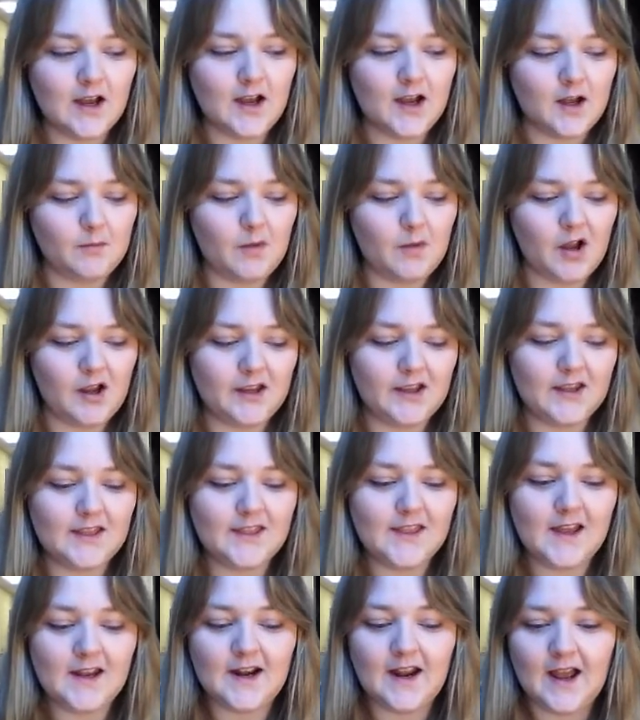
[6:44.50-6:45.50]
I
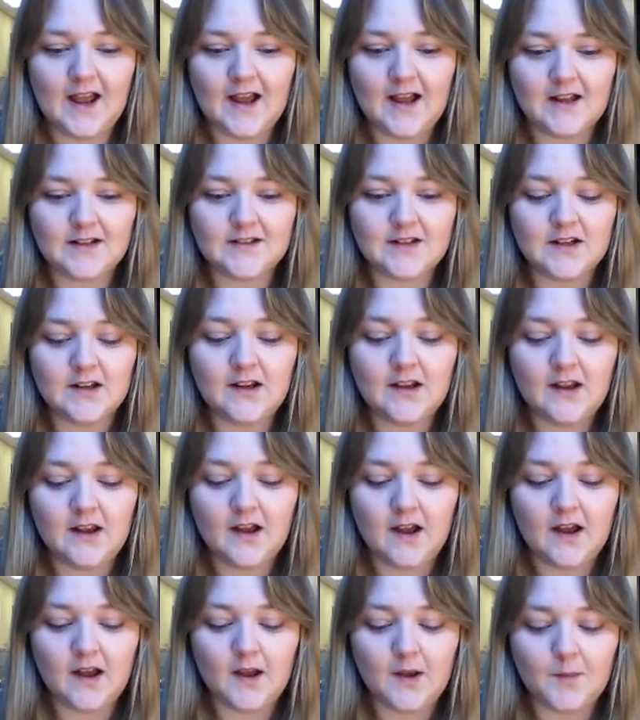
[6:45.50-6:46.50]
could then add
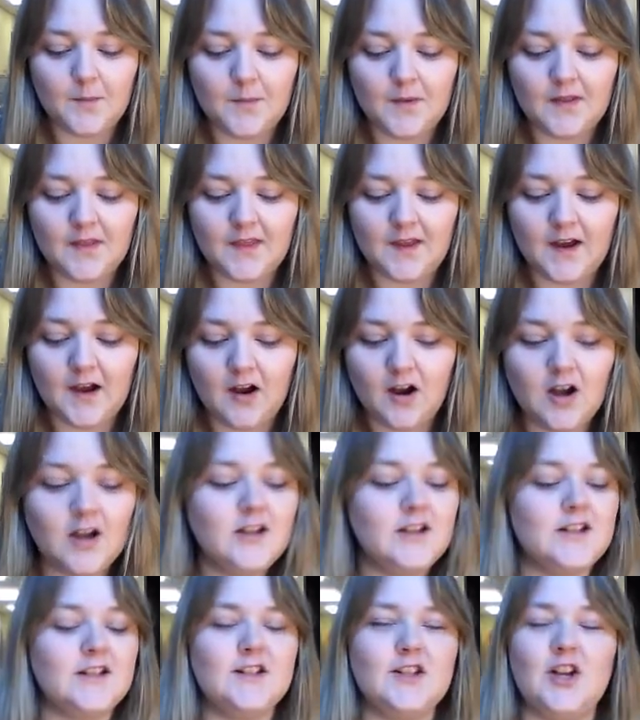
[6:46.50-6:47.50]
that
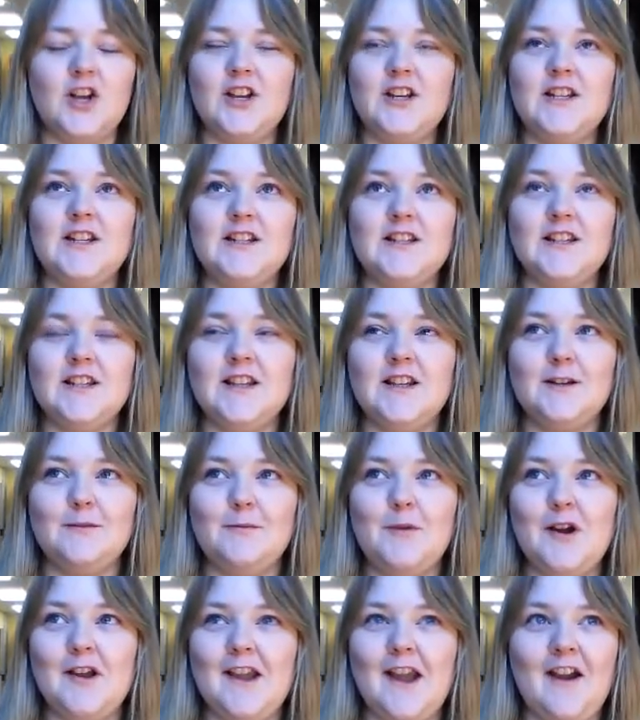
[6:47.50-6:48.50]
I decided
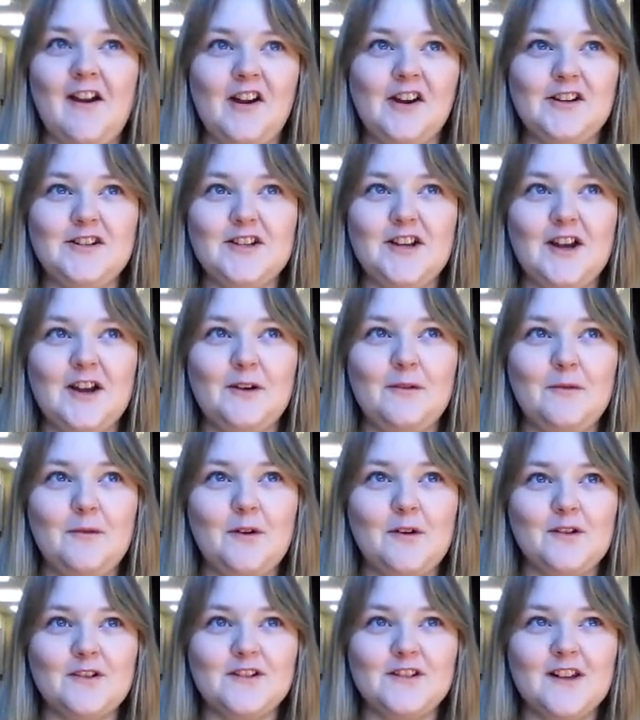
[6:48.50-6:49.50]
that my character
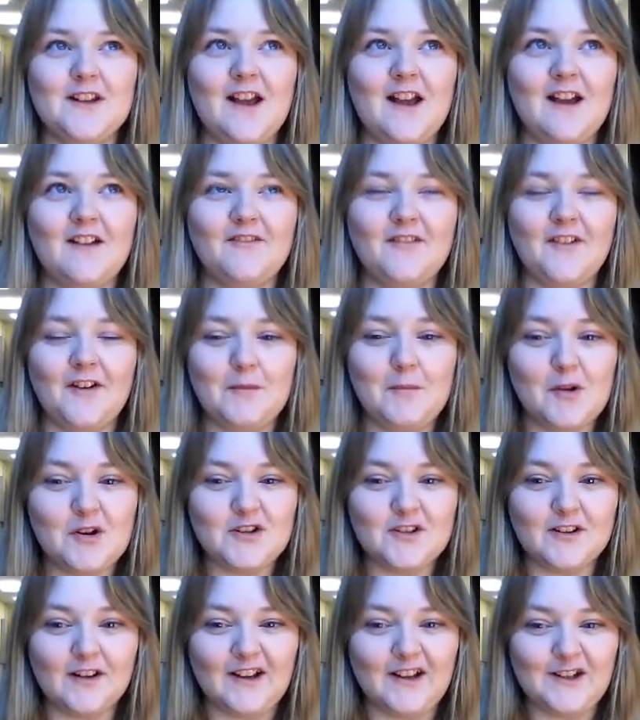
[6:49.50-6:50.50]
was very
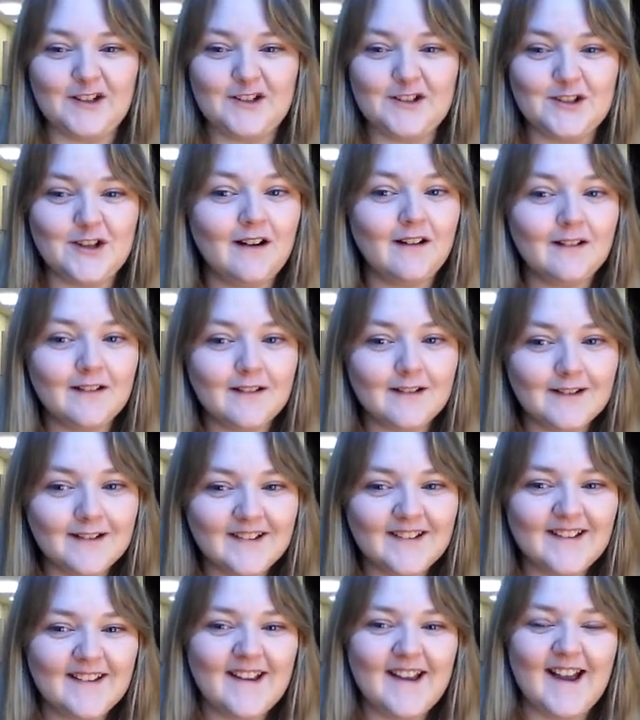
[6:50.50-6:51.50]
much like a duck.
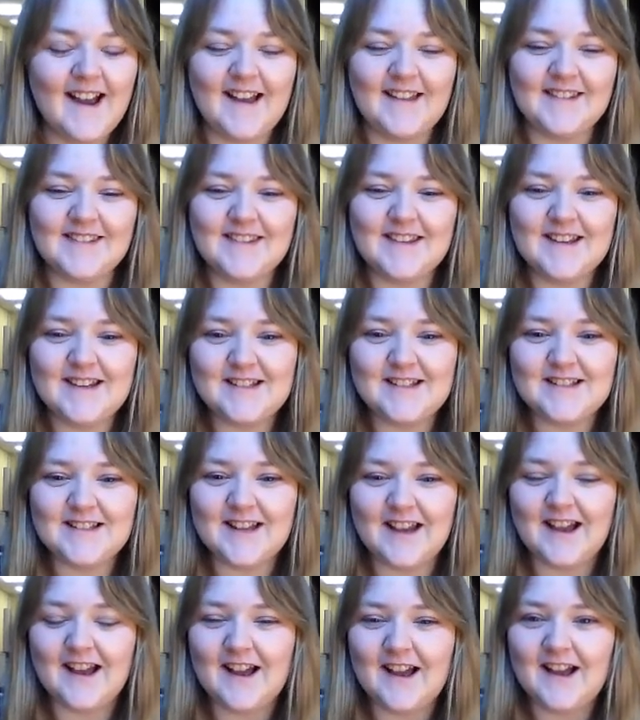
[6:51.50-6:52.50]
And
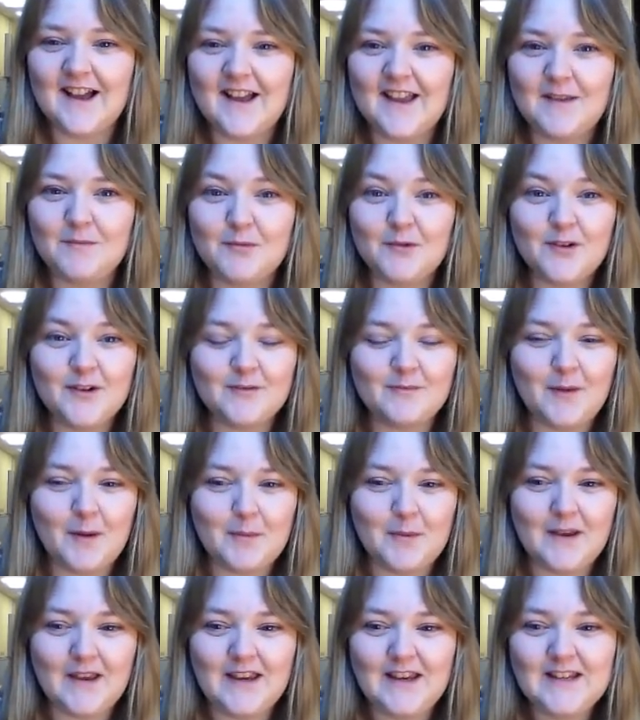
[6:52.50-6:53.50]
this improved
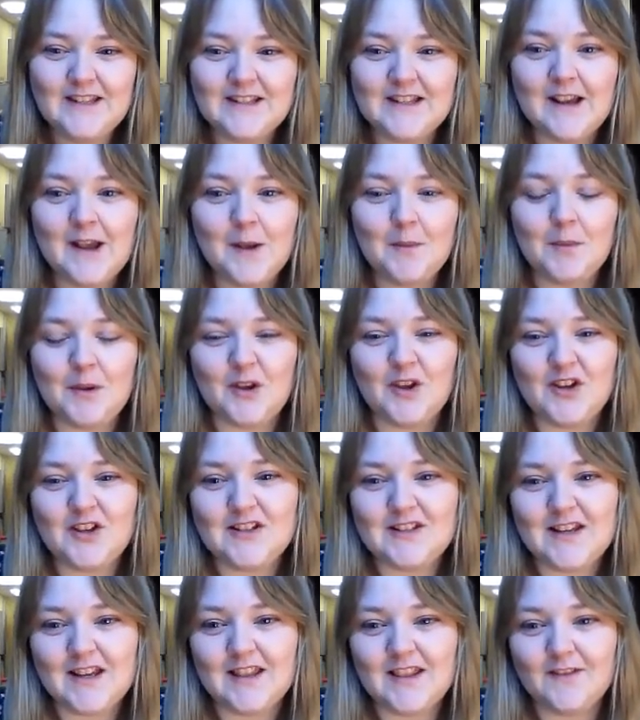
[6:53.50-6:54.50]
my piece
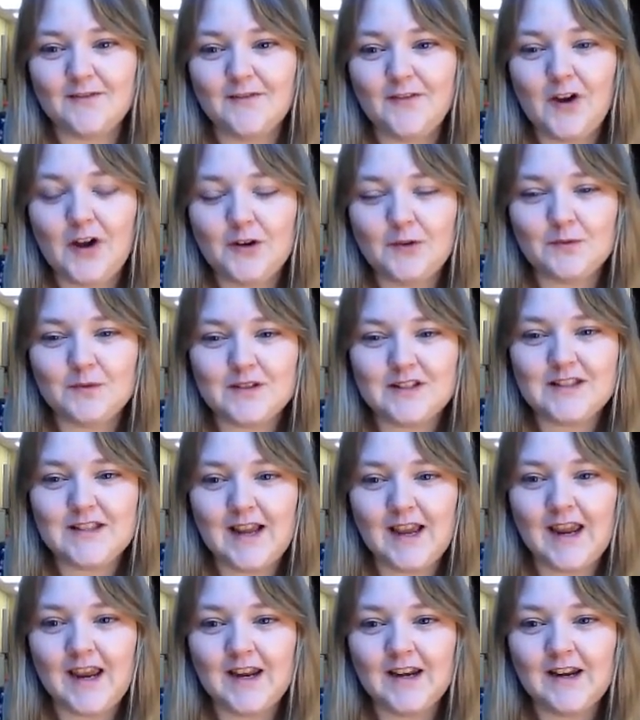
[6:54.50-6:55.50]
because in the final
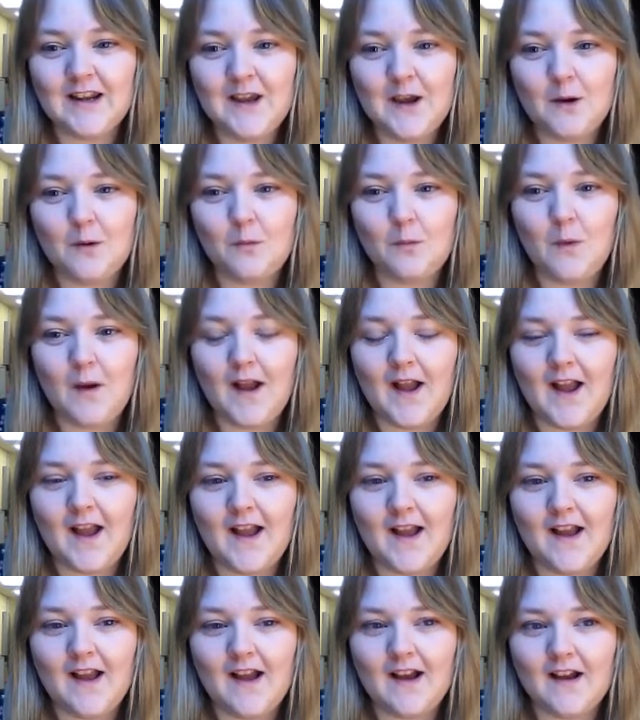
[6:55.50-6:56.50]
scene
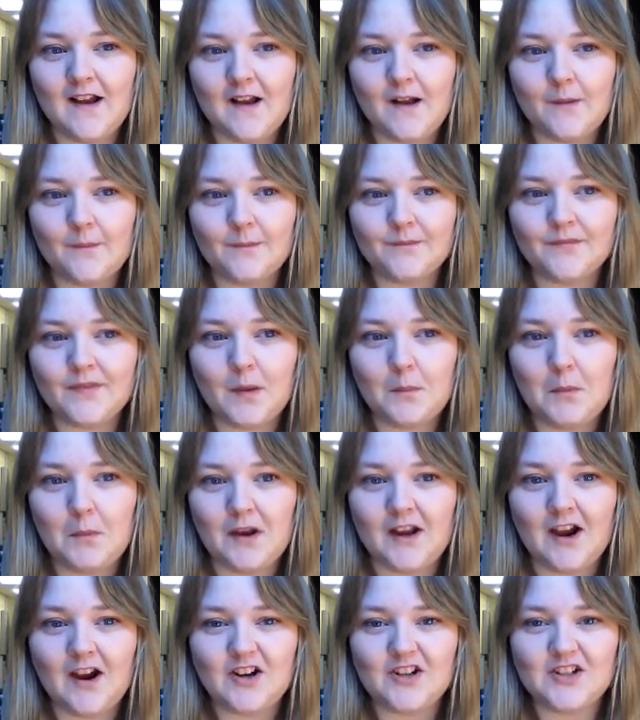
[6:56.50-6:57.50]
where
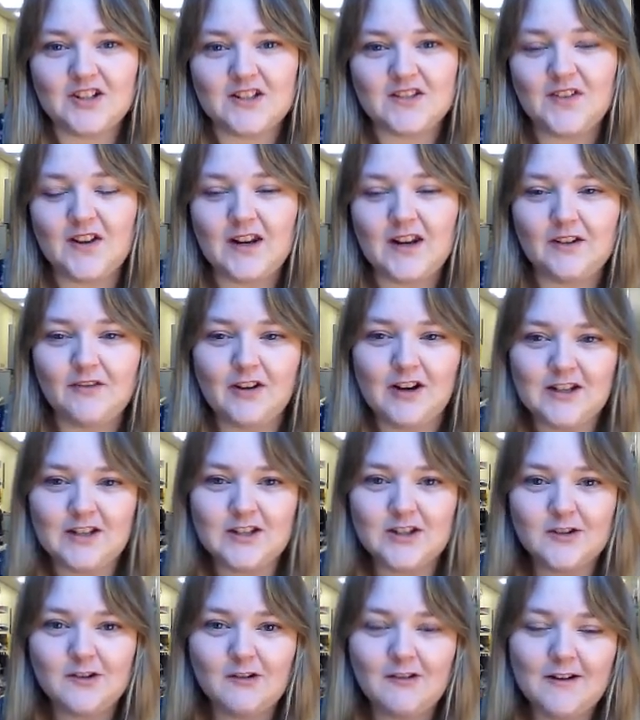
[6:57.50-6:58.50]
my character's feeling really
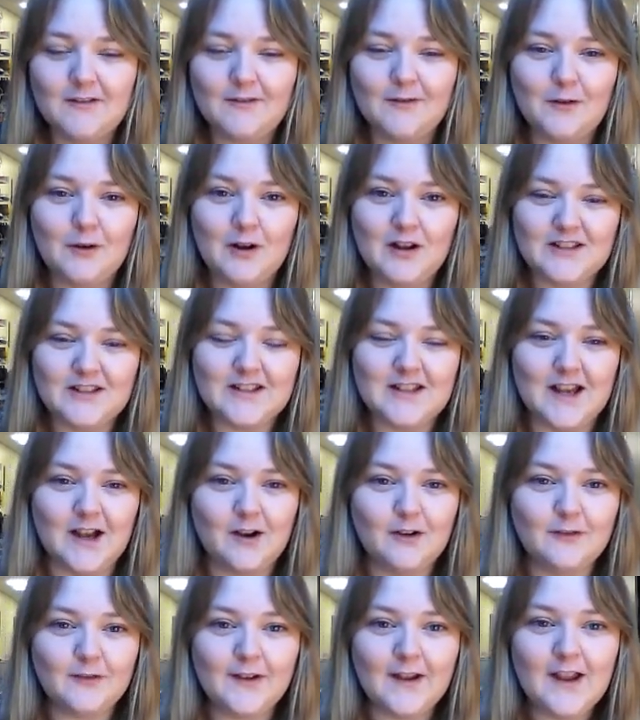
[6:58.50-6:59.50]
sorry for
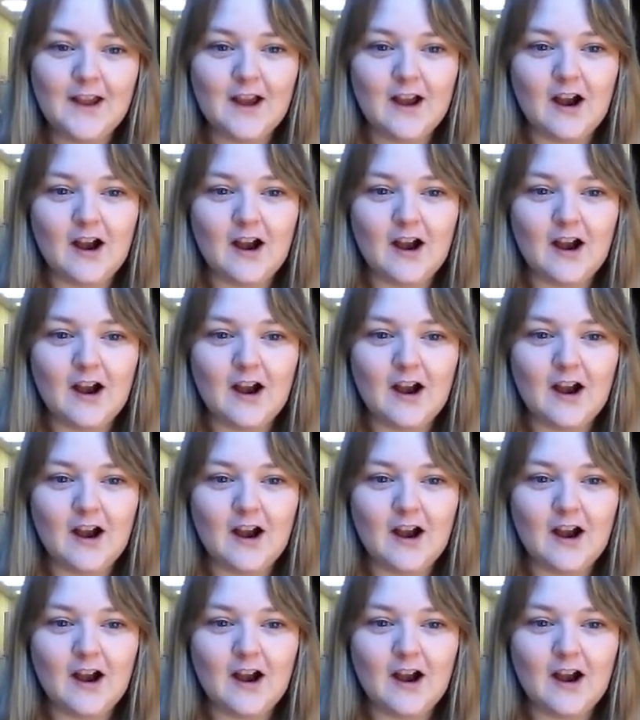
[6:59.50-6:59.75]
herself,